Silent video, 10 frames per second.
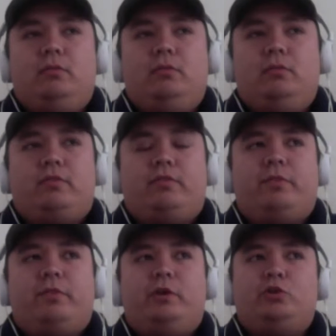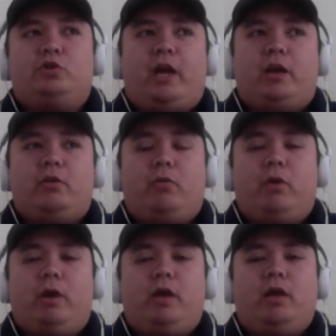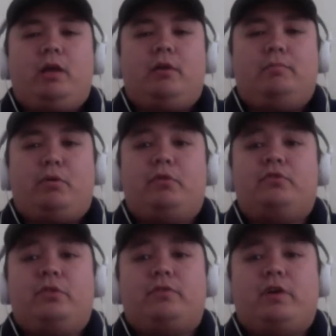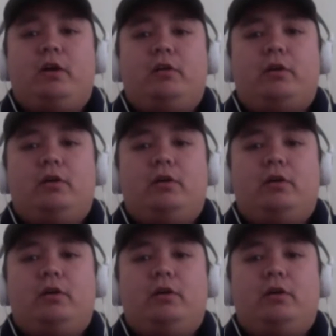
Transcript: like the fringe category in person of color.